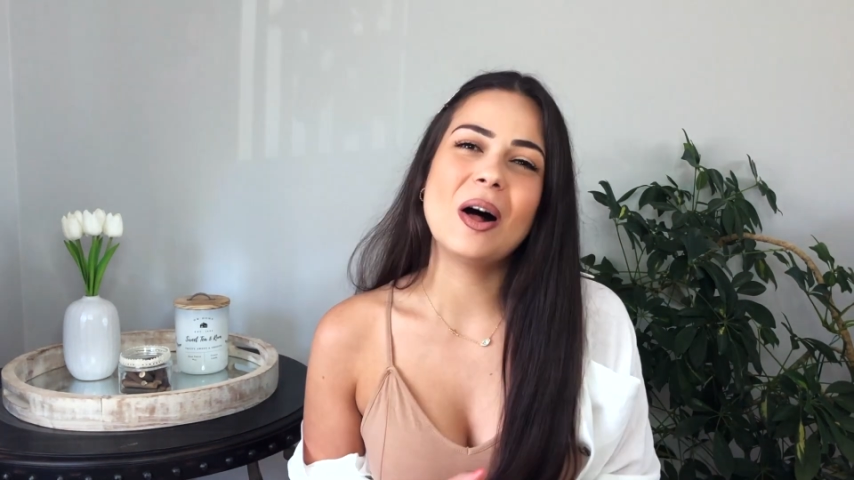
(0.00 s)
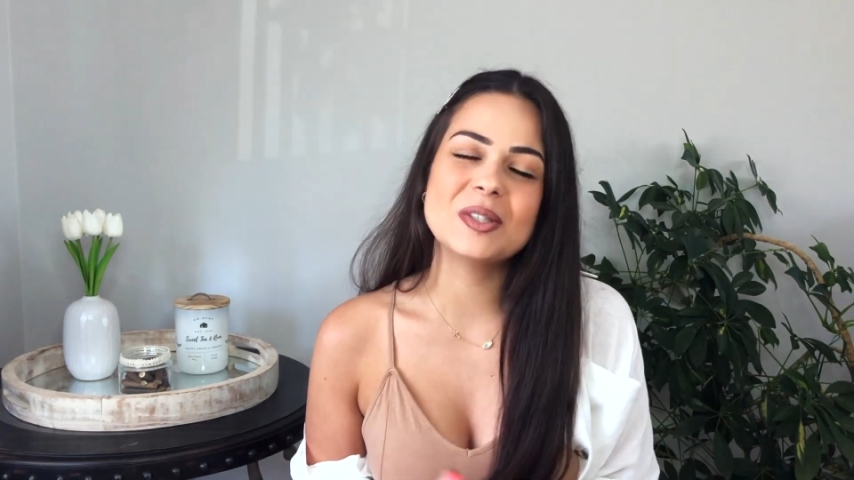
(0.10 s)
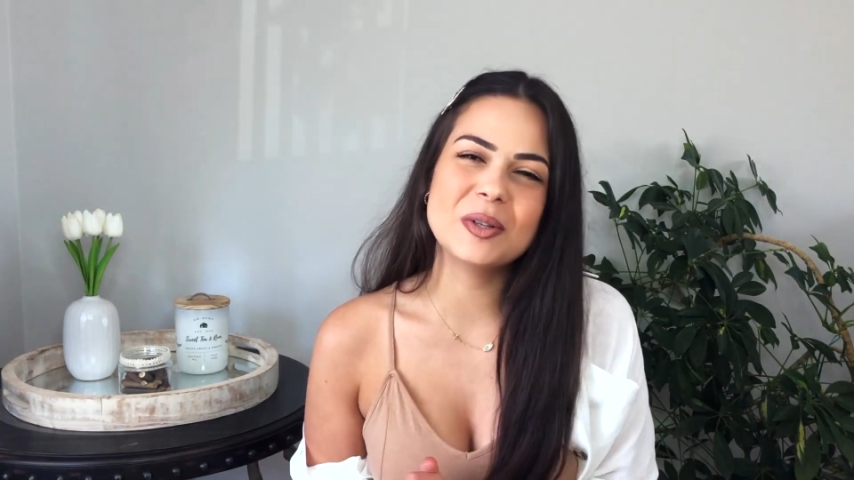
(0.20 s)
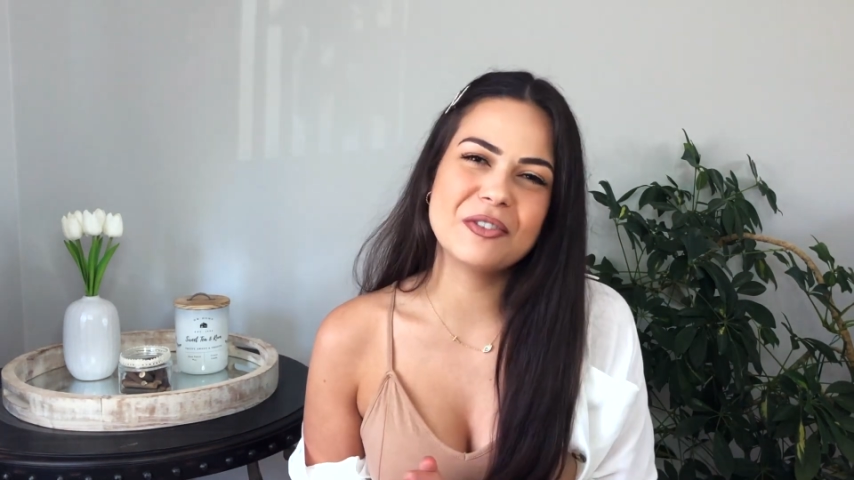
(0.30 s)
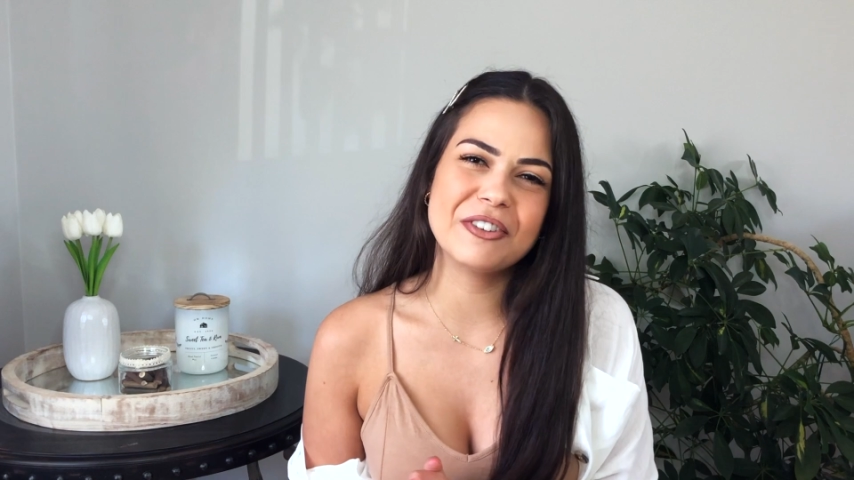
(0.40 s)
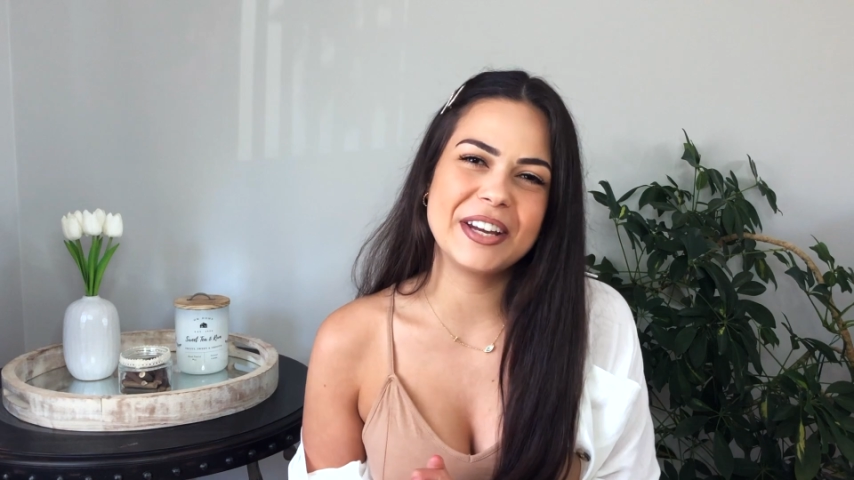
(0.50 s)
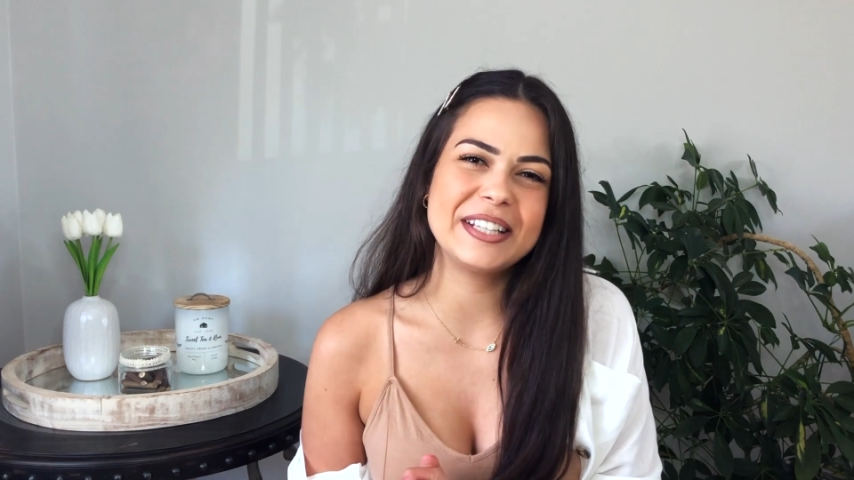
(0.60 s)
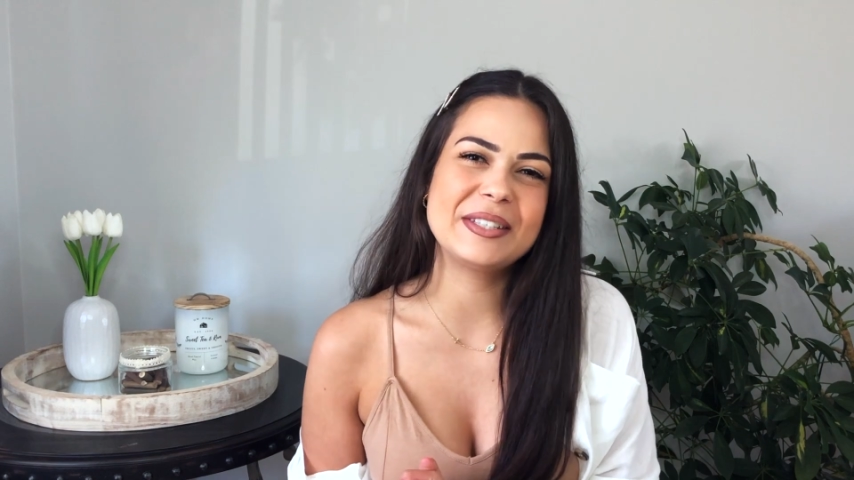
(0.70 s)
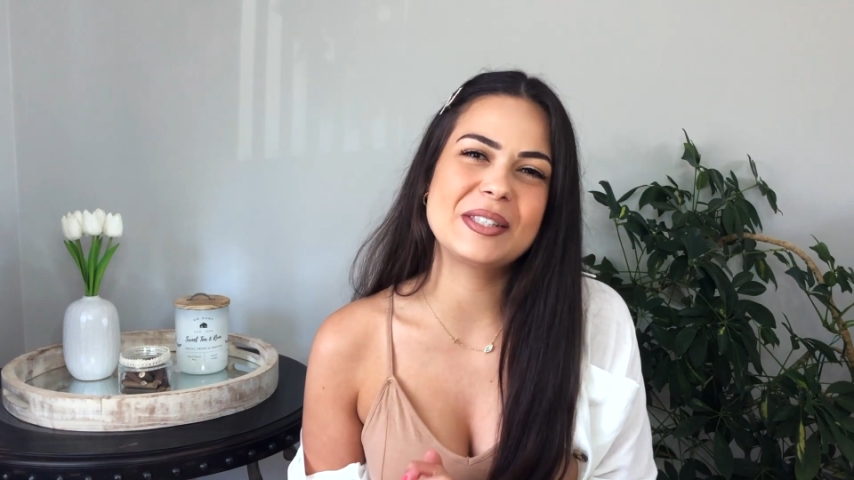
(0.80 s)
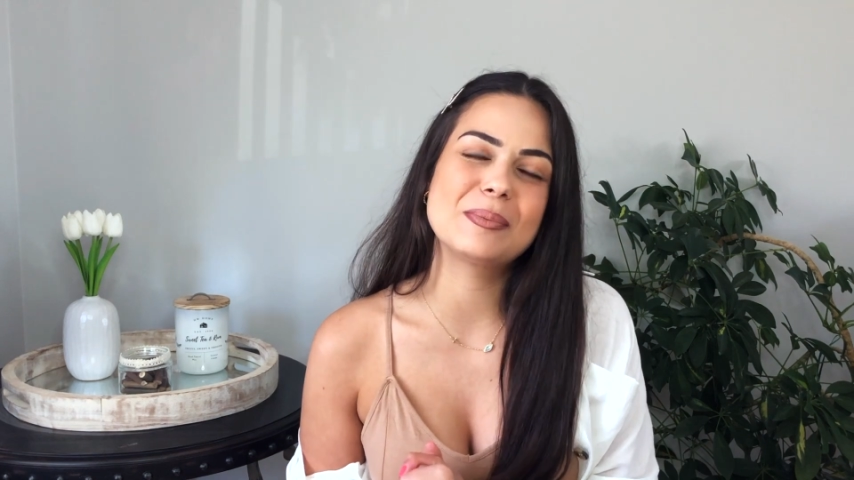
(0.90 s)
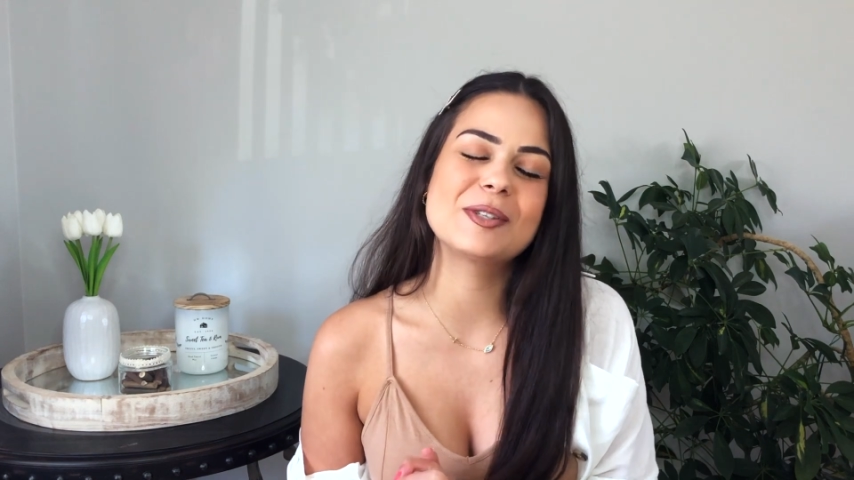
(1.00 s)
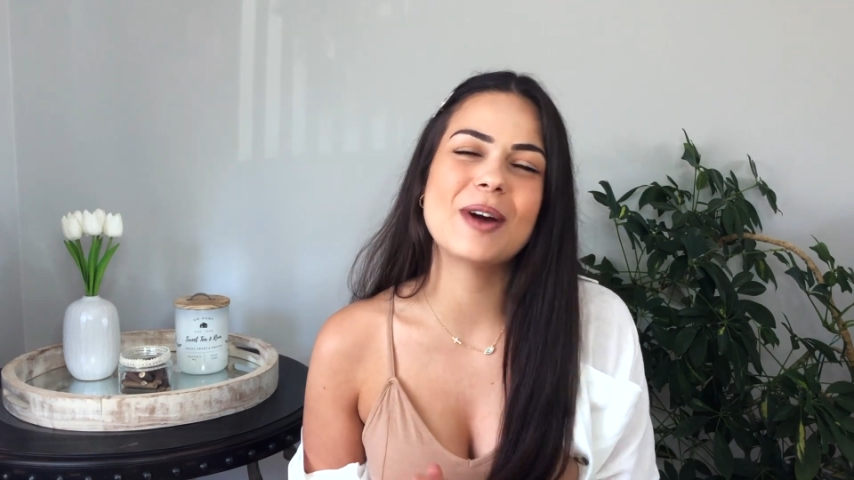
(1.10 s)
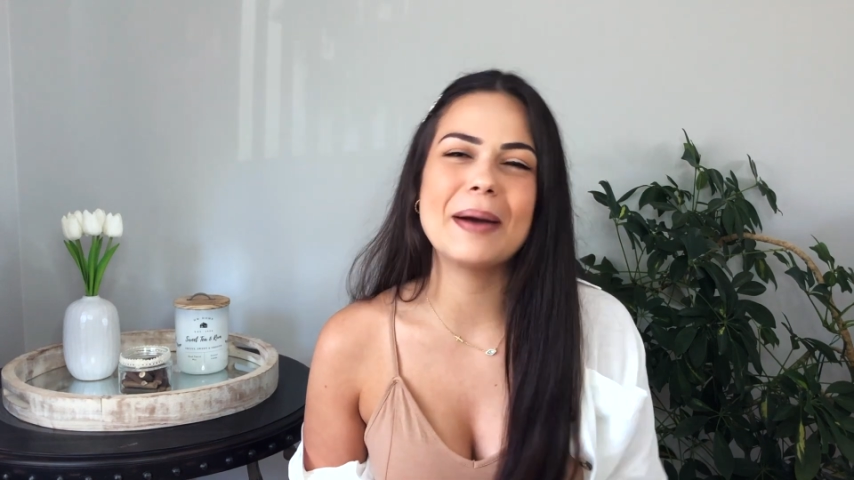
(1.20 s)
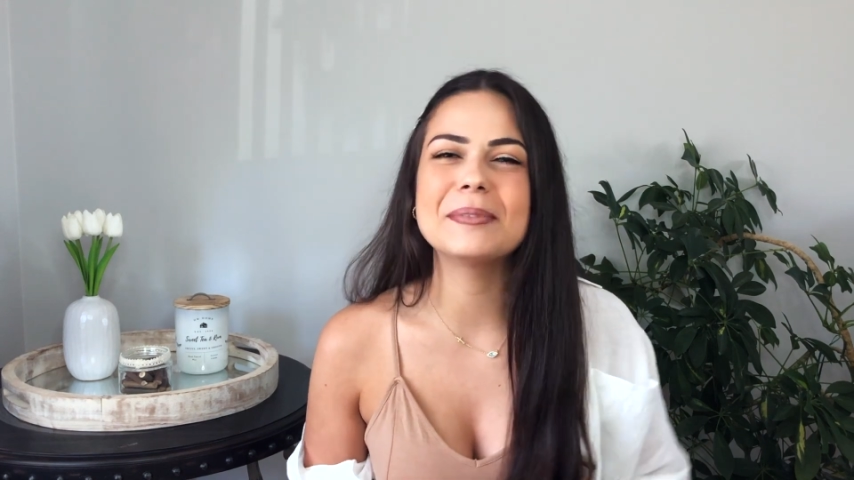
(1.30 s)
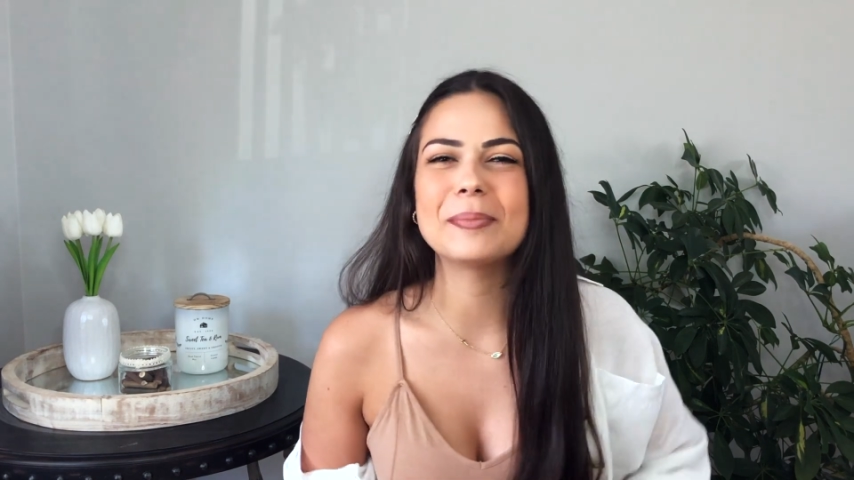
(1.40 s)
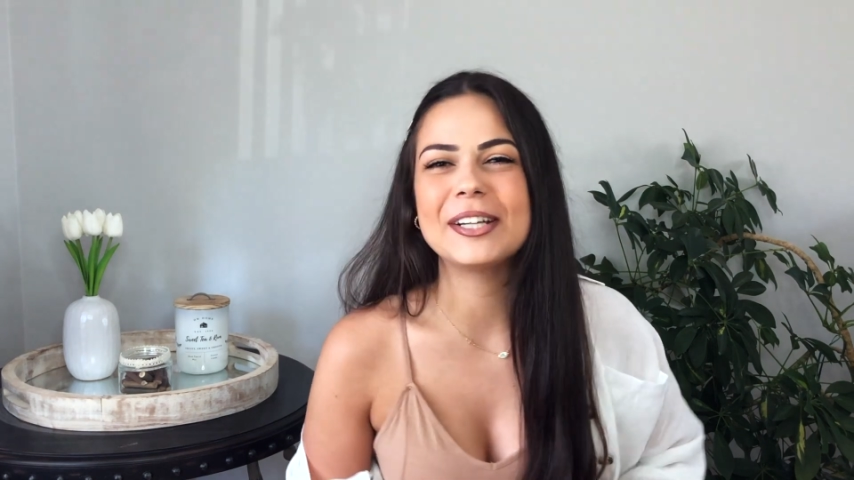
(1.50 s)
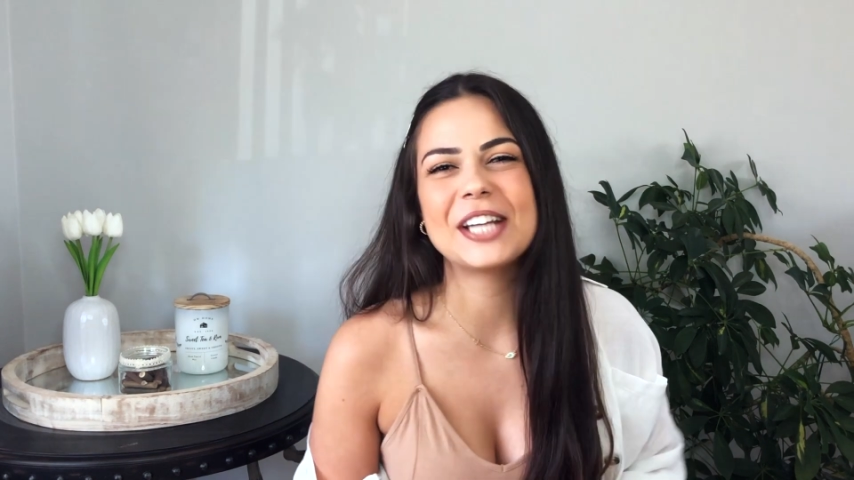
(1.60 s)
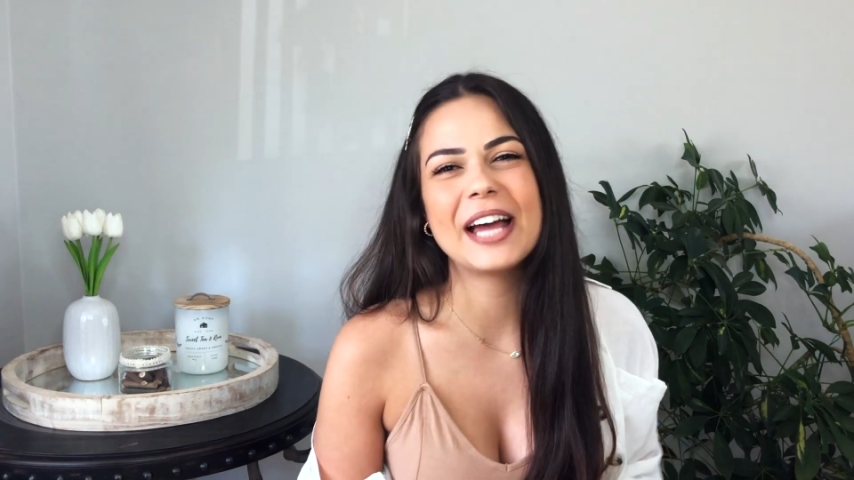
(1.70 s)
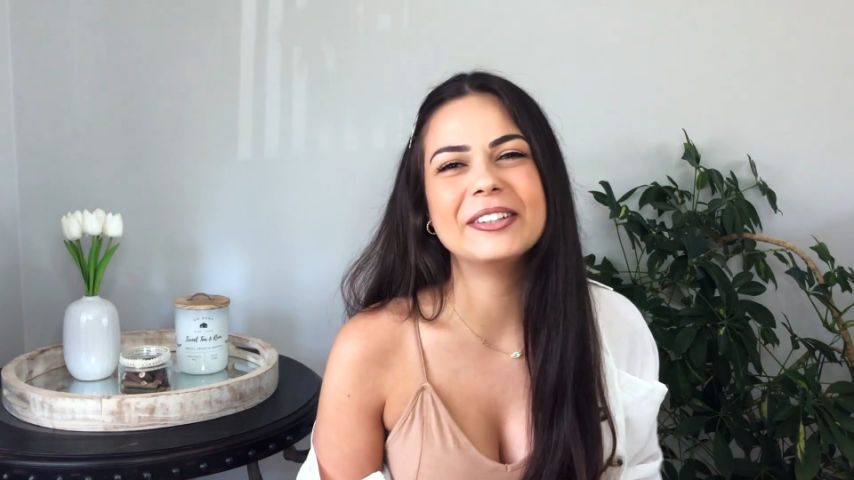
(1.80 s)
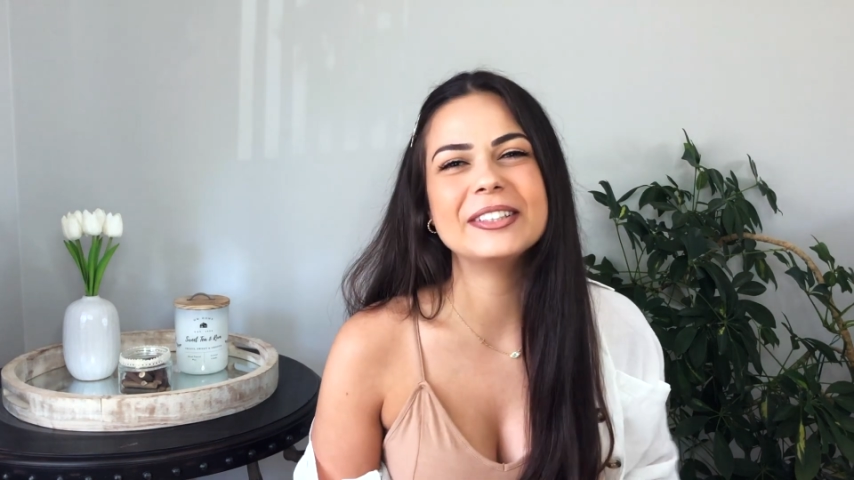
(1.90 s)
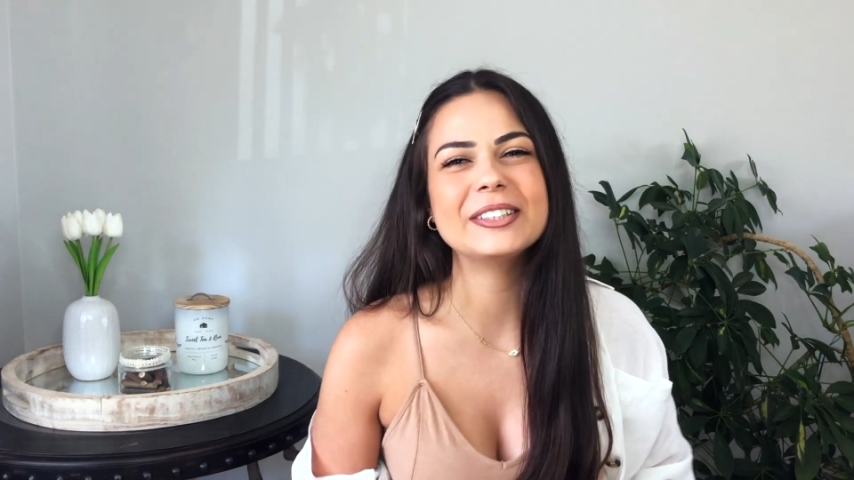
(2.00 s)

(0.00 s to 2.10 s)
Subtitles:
also don't forget to subscribe to my channel